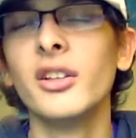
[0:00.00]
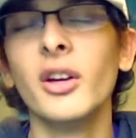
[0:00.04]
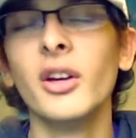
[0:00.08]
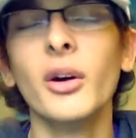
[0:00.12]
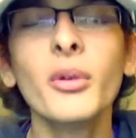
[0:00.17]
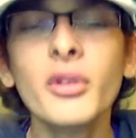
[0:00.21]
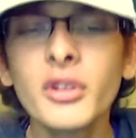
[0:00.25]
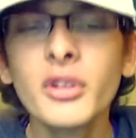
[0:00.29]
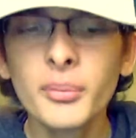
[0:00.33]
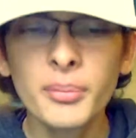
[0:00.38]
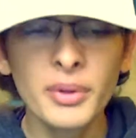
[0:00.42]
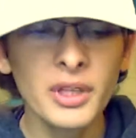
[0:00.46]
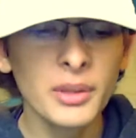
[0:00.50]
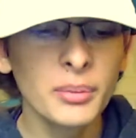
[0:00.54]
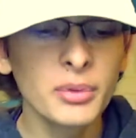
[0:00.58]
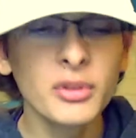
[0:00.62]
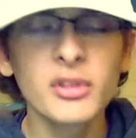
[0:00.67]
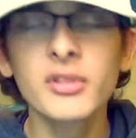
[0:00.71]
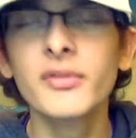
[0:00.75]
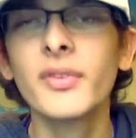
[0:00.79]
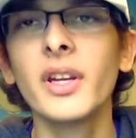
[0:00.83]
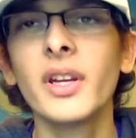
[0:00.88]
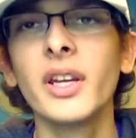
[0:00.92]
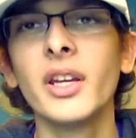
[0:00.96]
Go into
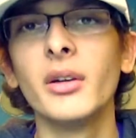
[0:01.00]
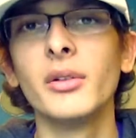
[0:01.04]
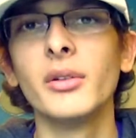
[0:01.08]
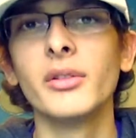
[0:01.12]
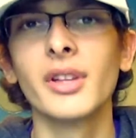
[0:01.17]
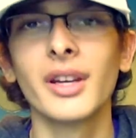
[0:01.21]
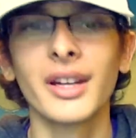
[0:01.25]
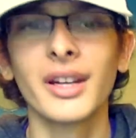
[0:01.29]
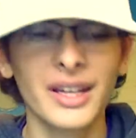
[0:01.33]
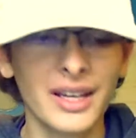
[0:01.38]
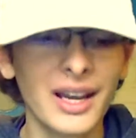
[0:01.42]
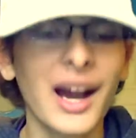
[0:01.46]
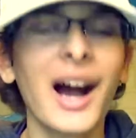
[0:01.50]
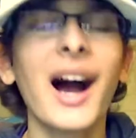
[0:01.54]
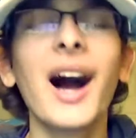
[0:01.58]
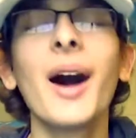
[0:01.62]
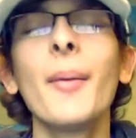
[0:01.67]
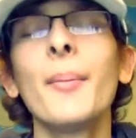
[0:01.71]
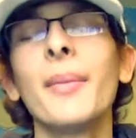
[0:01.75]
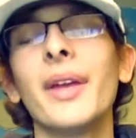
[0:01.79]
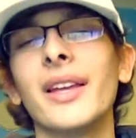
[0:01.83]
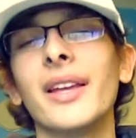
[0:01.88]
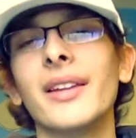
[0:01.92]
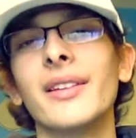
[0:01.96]
people's videos,
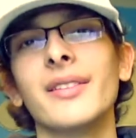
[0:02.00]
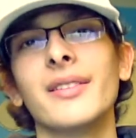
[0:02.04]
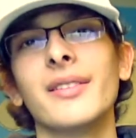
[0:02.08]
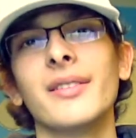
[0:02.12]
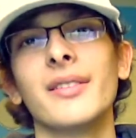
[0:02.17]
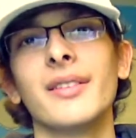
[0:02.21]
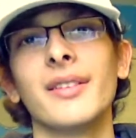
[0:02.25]
comment,